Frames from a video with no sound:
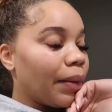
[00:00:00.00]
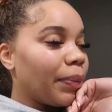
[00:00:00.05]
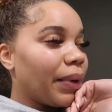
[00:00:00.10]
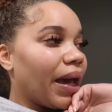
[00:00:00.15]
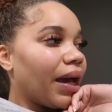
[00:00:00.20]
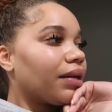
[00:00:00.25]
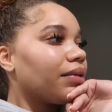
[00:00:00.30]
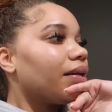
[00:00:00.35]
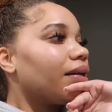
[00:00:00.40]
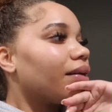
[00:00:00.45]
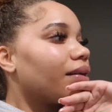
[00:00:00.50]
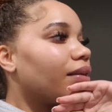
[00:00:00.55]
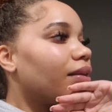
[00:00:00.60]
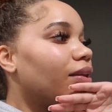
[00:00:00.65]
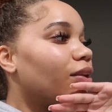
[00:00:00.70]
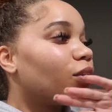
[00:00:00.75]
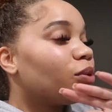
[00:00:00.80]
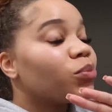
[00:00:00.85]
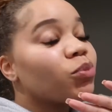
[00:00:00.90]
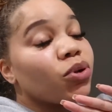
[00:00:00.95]
i packed it a
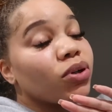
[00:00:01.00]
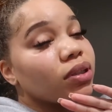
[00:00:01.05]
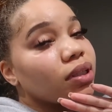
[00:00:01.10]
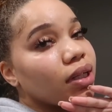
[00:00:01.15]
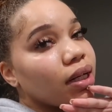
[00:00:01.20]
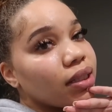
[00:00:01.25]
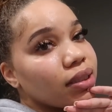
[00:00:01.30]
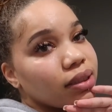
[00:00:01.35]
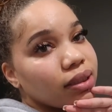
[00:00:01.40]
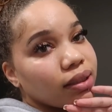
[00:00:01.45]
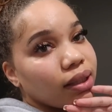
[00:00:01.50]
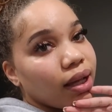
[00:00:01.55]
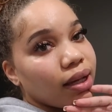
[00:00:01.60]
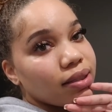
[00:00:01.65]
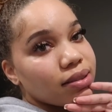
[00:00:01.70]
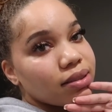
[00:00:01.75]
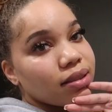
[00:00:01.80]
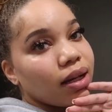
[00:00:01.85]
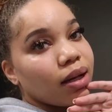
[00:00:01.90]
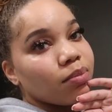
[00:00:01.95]
little more than i did
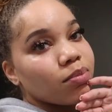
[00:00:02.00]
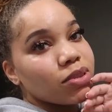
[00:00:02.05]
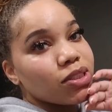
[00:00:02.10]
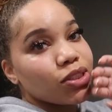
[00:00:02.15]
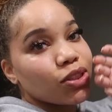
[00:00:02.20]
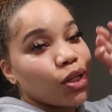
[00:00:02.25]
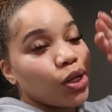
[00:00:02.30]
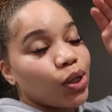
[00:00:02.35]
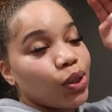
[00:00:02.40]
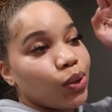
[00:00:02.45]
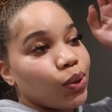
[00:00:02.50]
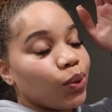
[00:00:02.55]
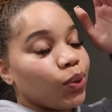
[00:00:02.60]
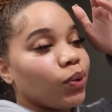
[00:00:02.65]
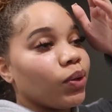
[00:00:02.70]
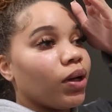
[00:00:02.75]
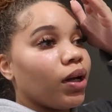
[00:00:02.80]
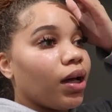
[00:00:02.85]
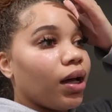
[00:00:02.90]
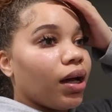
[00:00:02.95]
last time
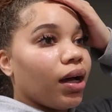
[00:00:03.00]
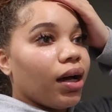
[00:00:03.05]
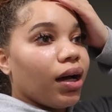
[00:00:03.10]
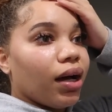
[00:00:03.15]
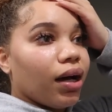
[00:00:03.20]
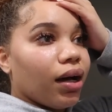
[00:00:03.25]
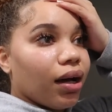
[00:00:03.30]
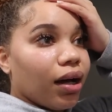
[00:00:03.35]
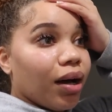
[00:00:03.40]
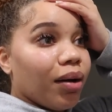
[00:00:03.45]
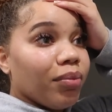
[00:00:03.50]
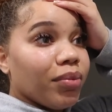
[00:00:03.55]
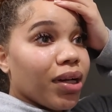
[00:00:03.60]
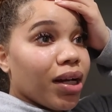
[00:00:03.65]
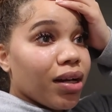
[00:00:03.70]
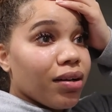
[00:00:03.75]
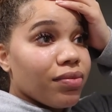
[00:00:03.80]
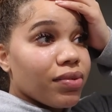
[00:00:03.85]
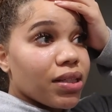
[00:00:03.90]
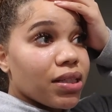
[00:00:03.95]
so i'm
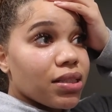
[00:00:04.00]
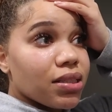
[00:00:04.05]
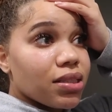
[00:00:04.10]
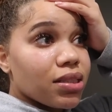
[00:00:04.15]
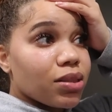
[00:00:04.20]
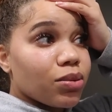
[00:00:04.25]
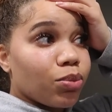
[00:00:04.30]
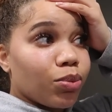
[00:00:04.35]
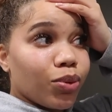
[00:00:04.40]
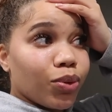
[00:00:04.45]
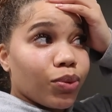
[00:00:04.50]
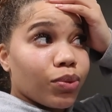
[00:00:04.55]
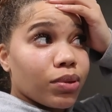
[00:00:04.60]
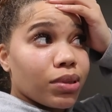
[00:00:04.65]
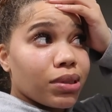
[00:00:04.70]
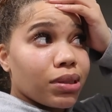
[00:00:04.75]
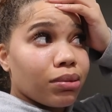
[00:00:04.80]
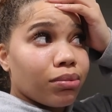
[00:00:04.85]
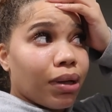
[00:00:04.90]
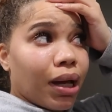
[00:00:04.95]
nervous we're gonna
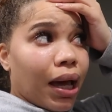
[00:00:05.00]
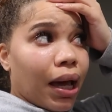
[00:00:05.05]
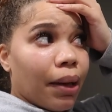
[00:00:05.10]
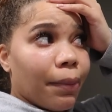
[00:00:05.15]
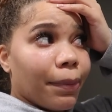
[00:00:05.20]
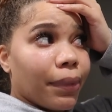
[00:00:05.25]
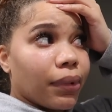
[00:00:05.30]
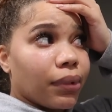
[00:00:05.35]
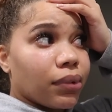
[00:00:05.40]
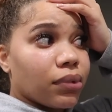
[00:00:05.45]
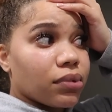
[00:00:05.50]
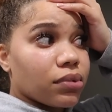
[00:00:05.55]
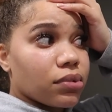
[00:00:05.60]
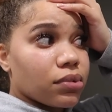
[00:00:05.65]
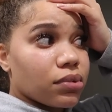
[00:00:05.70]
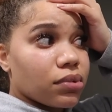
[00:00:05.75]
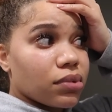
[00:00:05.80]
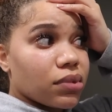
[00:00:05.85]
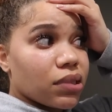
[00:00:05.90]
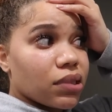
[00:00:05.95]
see what
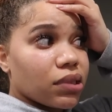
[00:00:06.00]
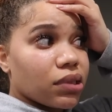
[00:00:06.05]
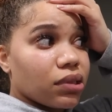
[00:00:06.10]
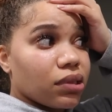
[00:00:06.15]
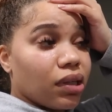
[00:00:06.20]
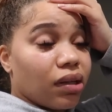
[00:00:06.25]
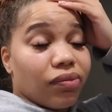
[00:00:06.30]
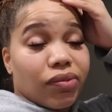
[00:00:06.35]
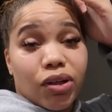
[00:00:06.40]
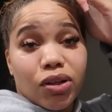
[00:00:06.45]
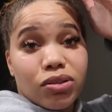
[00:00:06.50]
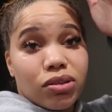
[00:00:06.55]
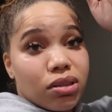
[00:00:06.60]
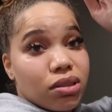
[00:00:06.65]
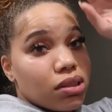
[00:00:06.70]
happens if there's a